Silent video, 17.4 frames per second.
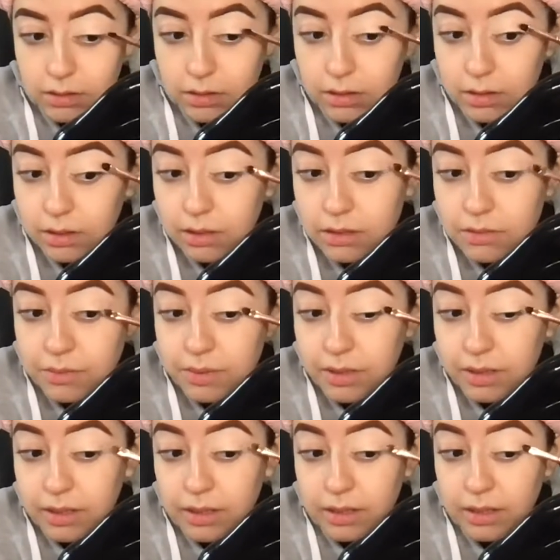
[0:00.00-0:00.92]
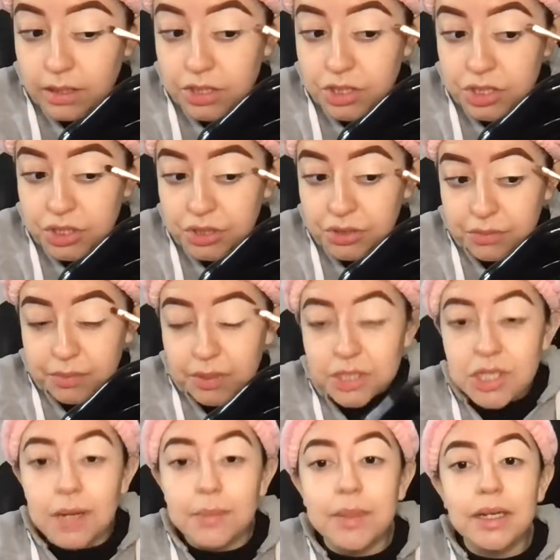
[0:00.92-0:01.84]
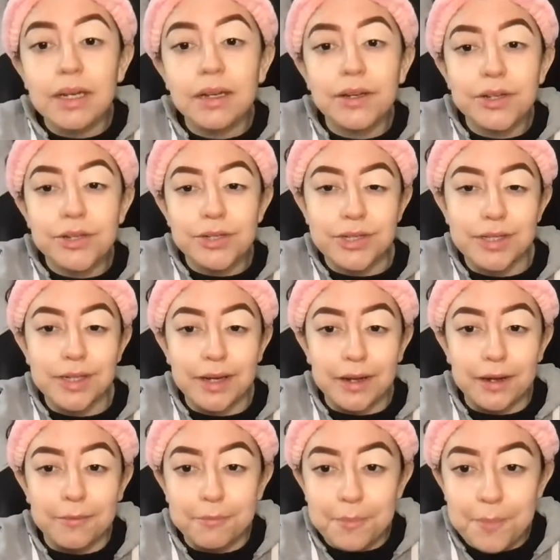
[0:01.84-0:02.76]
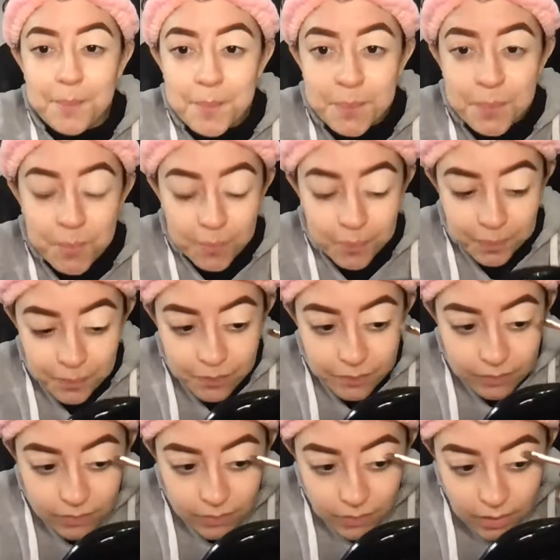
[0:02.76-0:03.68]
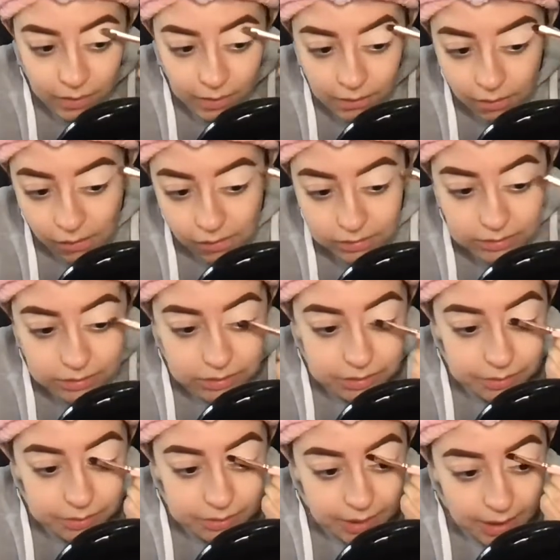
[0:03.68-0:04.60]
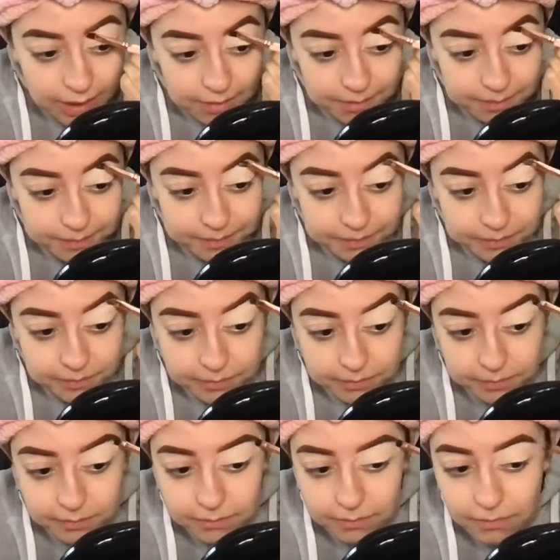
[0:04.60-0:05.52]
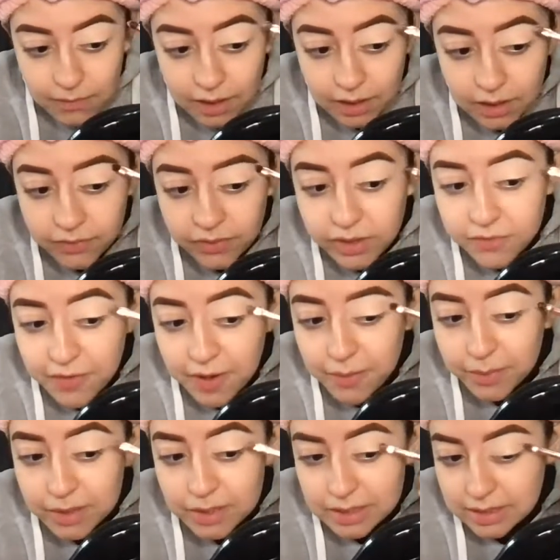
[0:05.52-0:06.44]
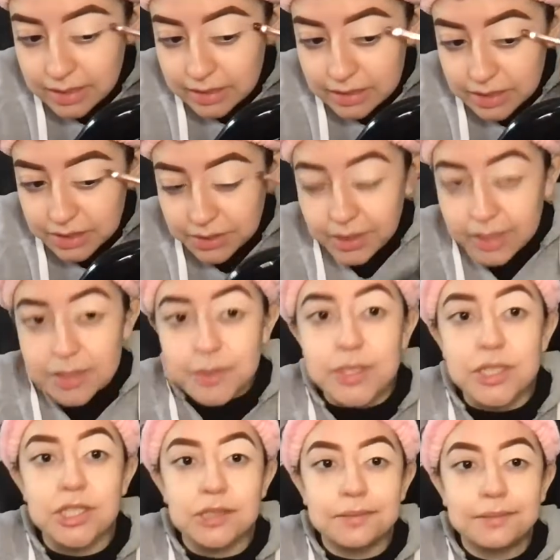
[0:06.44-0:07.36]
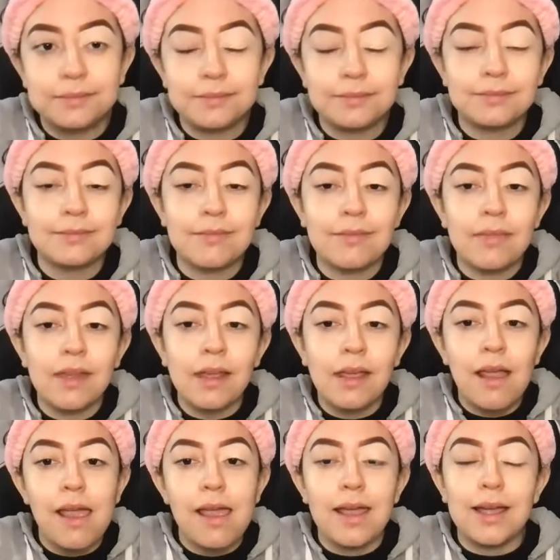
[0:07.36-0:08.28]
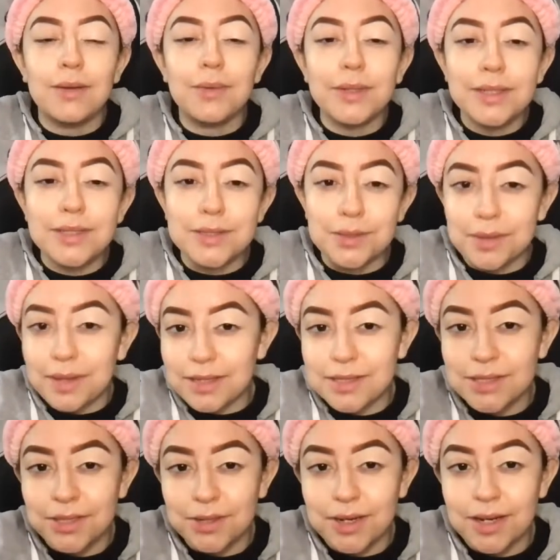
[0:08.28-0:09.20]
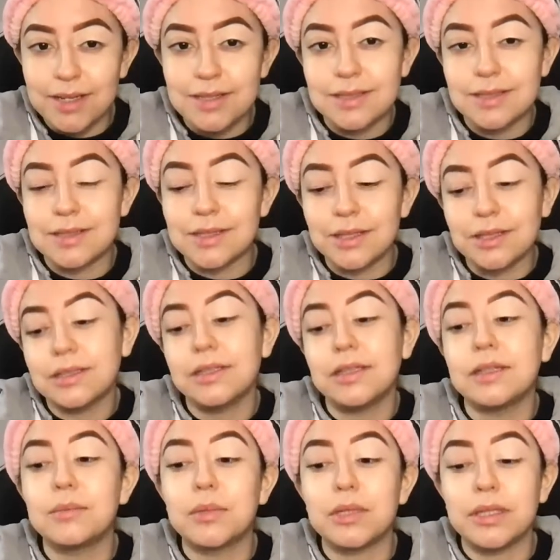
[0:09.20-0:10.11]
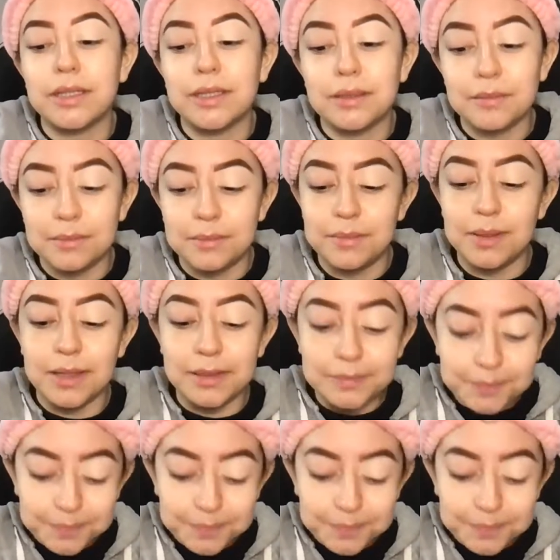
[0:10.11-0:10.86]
It's really an issue, which I mean, I understand. It's so sad. Even if I were to sing to you guys, which I wouldn't do that to you guys this early in the morning, but